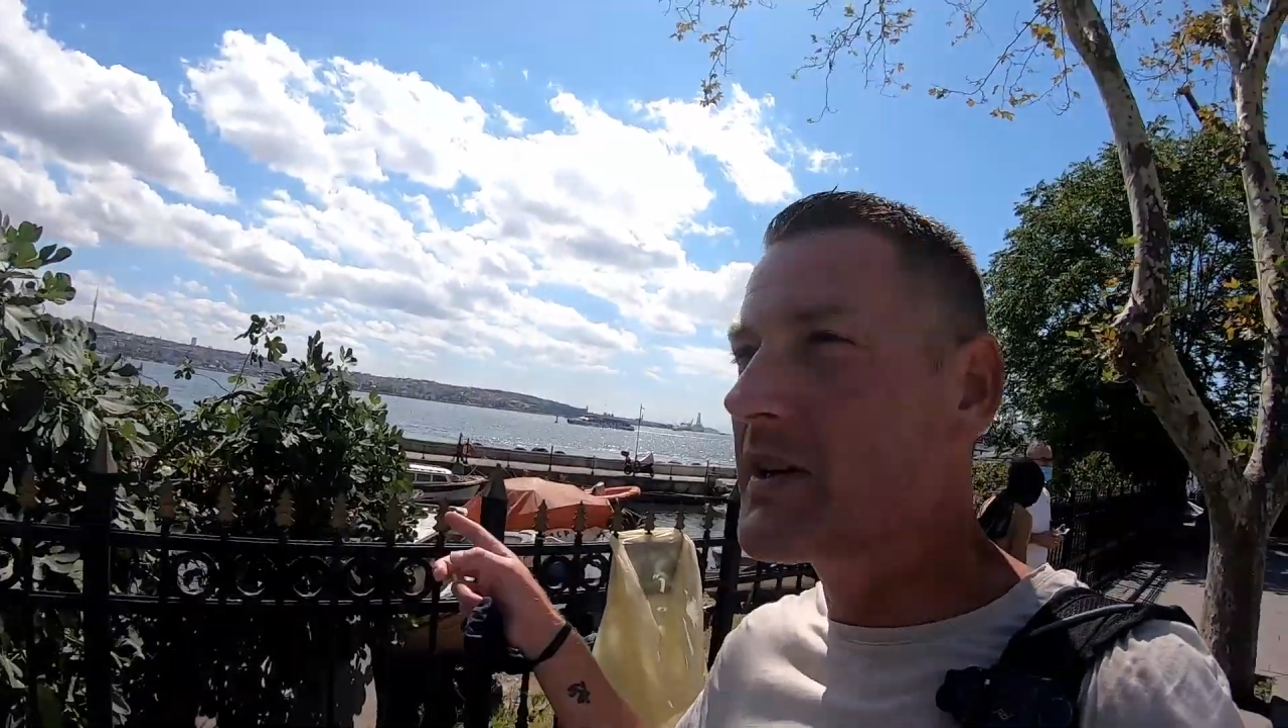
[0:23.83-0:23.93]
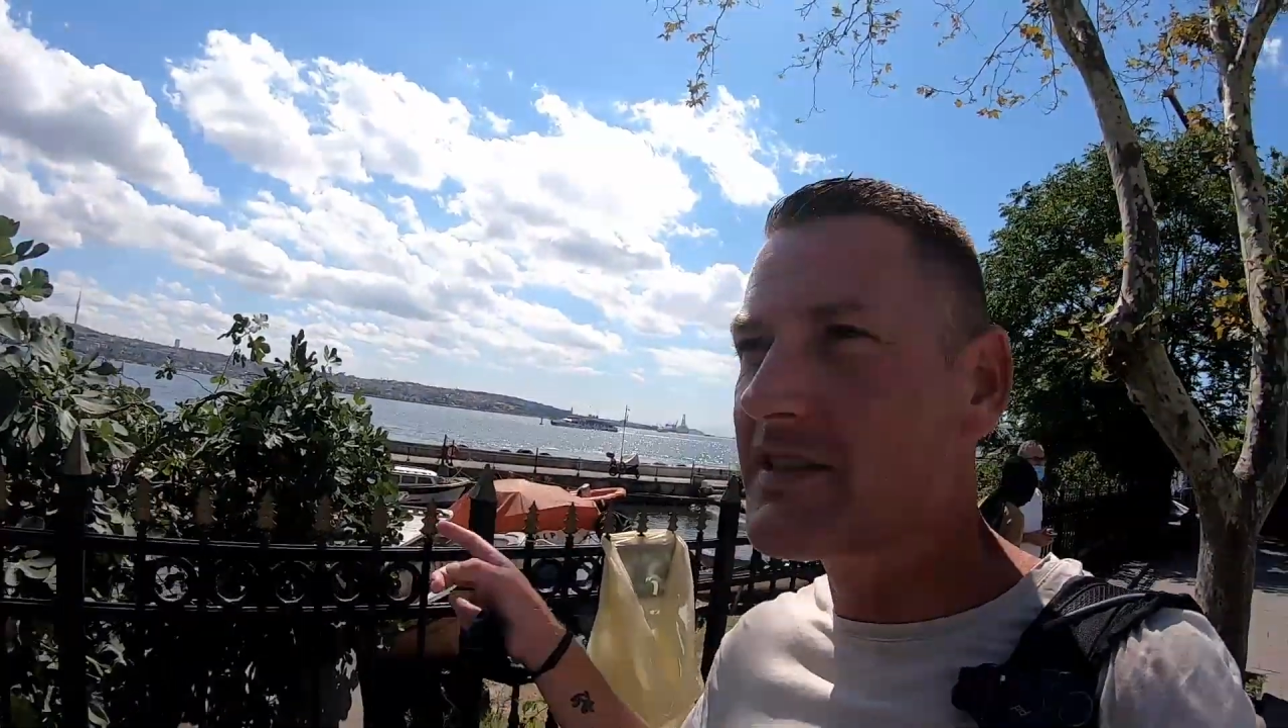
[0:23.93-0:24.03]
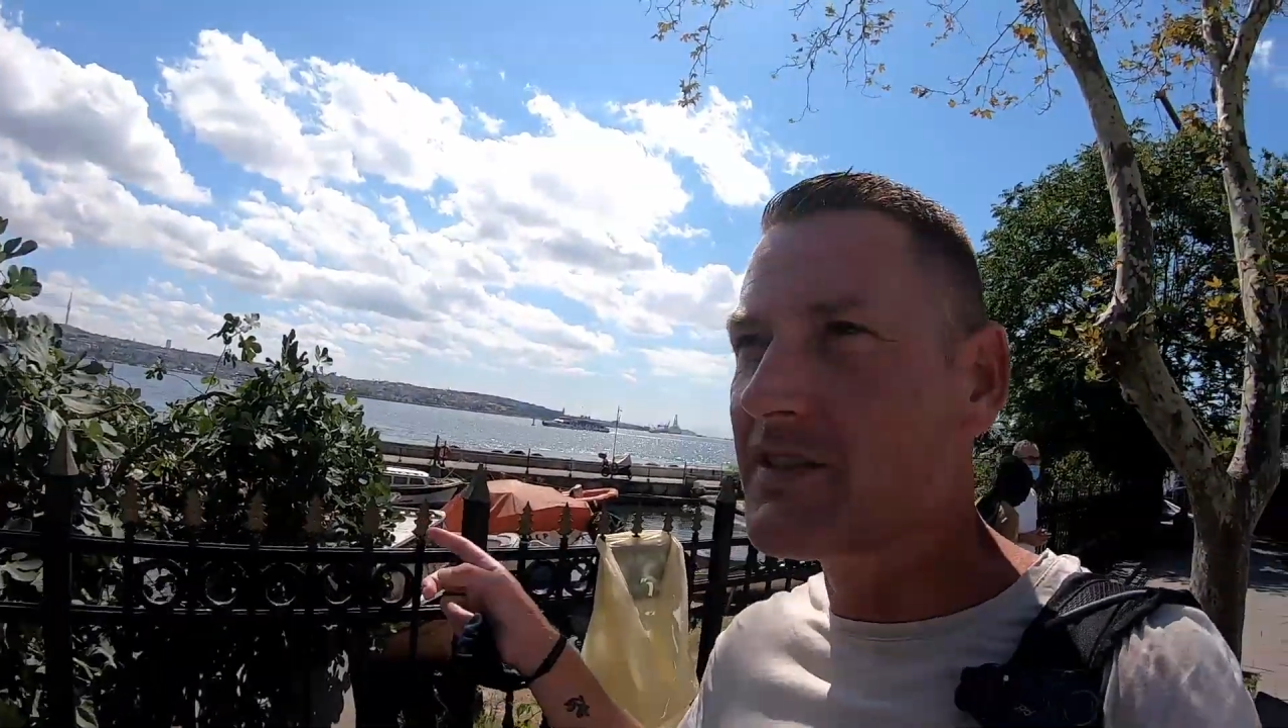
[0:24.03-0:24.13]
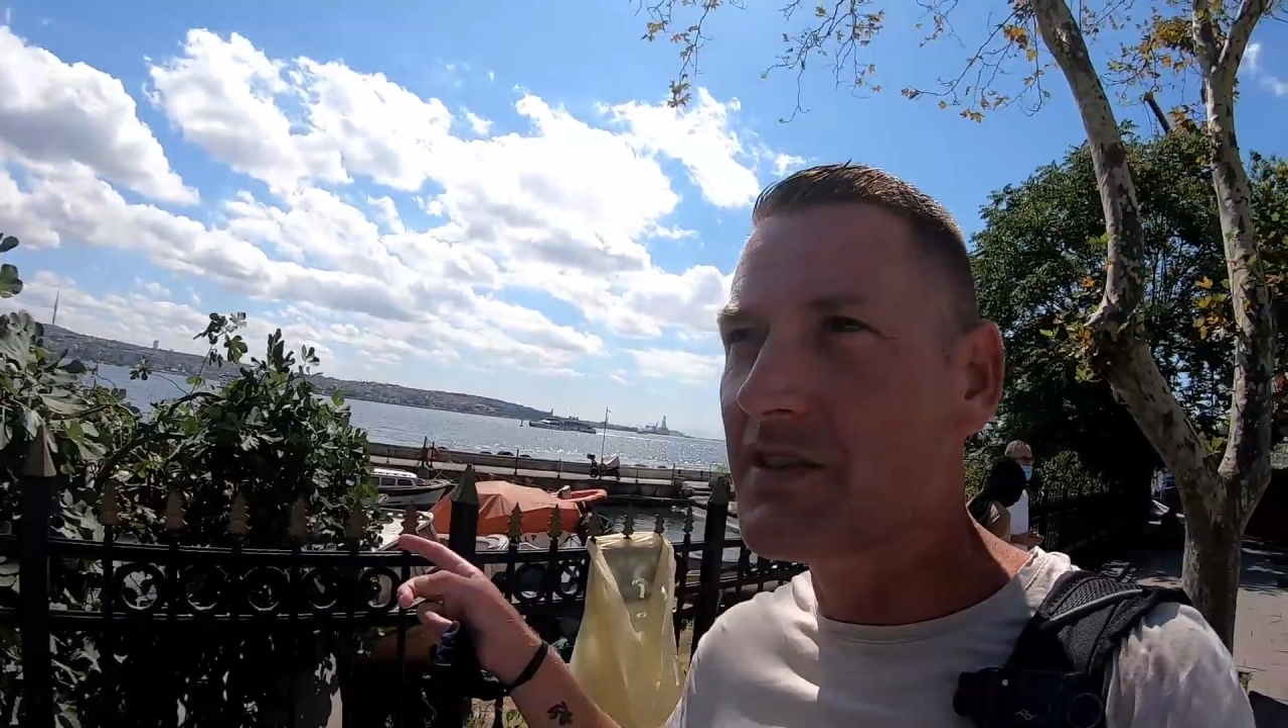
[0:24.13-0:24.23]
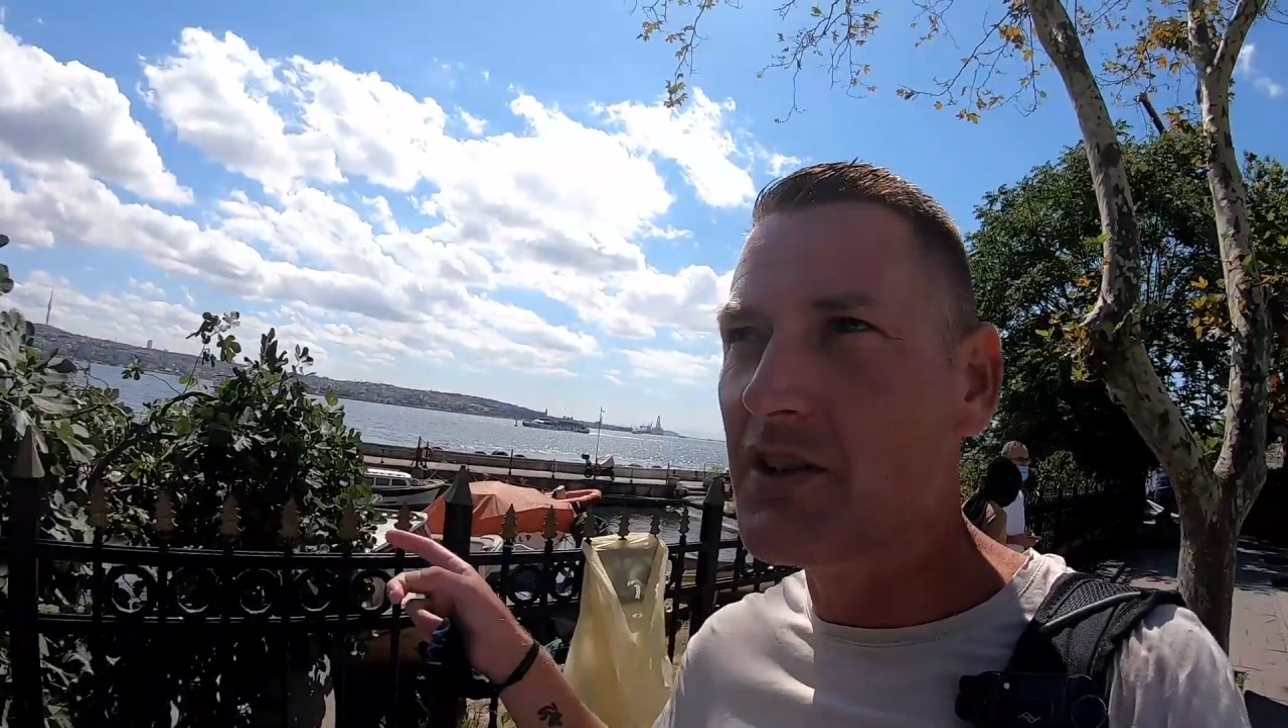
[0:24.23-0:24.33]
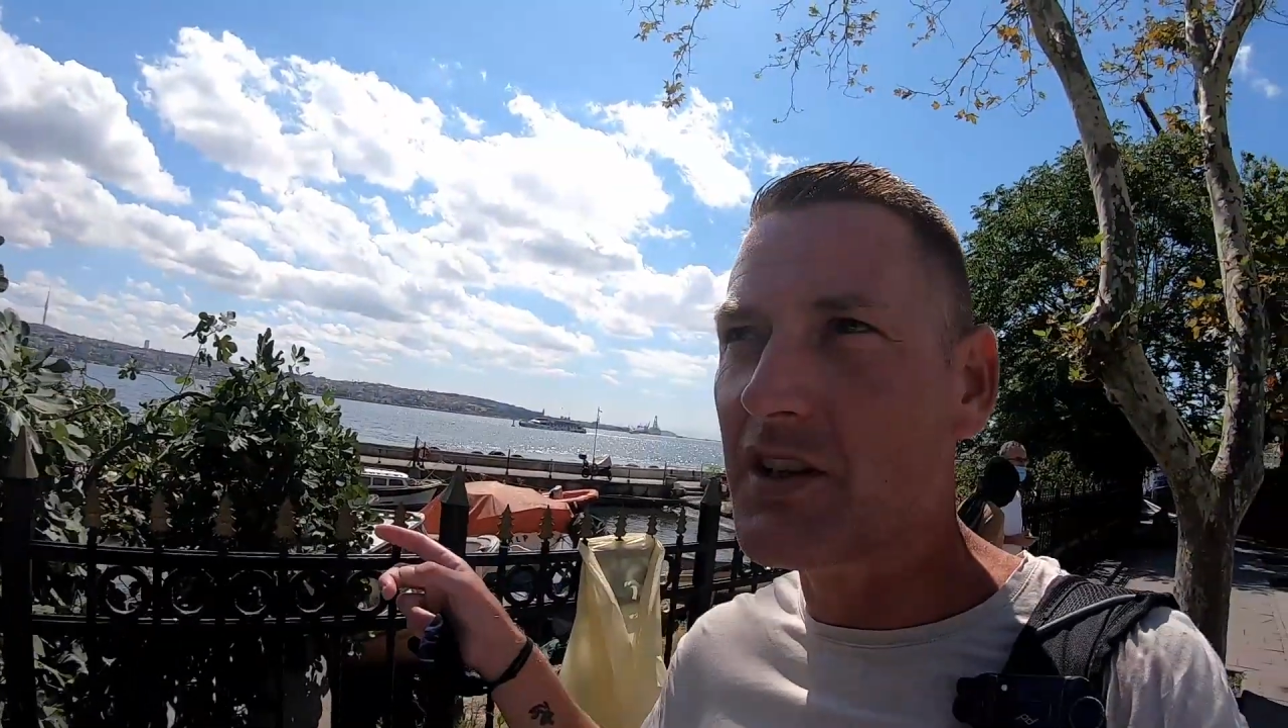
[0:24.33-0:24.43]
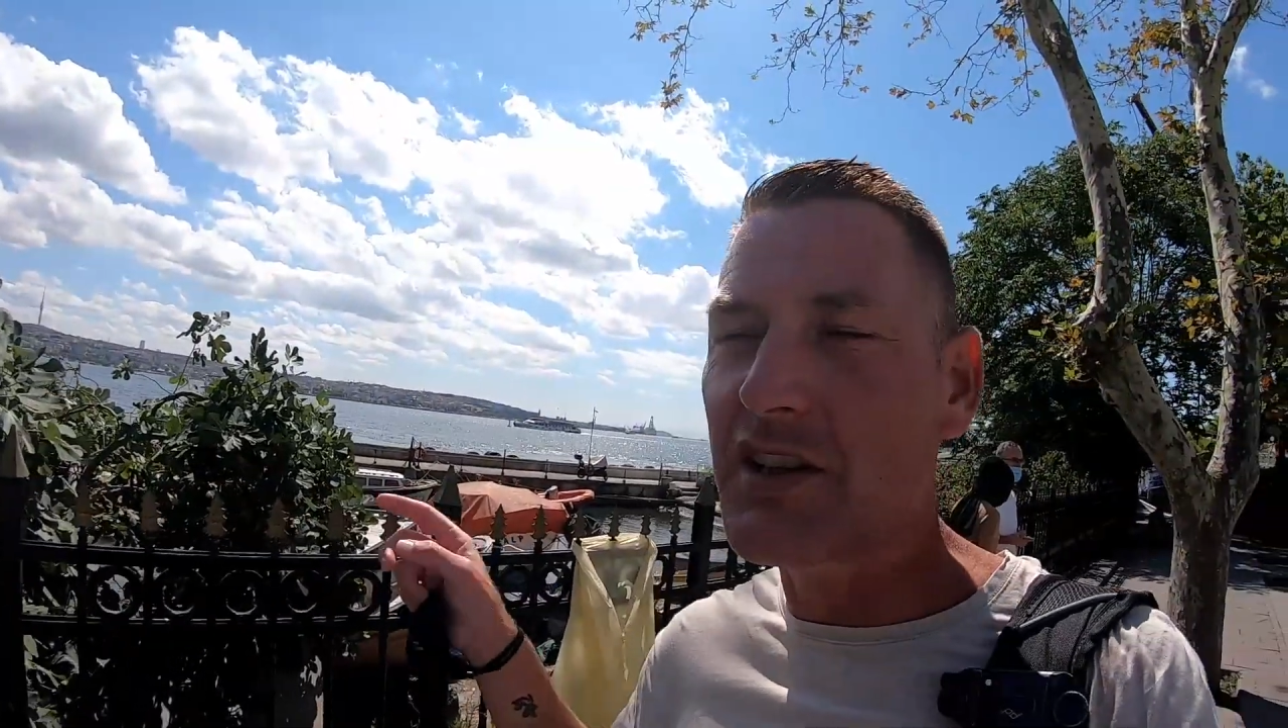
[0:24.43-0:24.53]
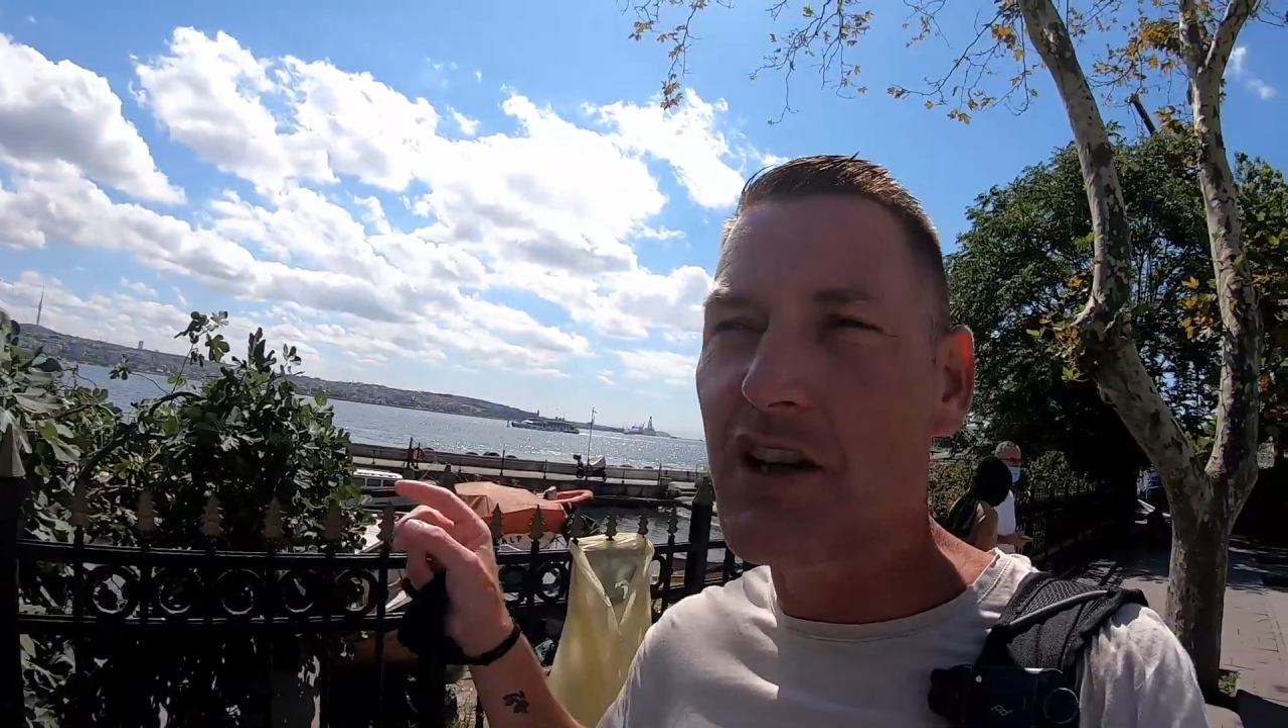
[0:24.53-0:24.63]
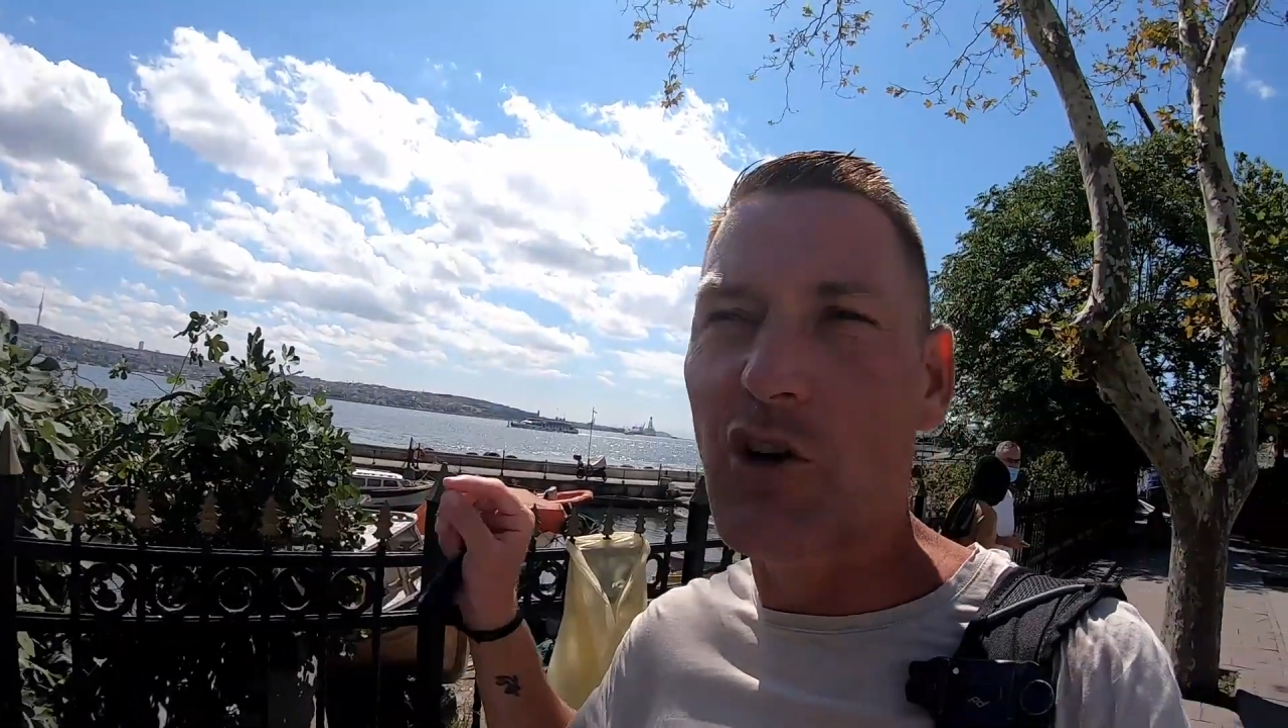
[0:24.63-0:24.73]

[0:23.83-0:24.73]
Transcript: basically looking to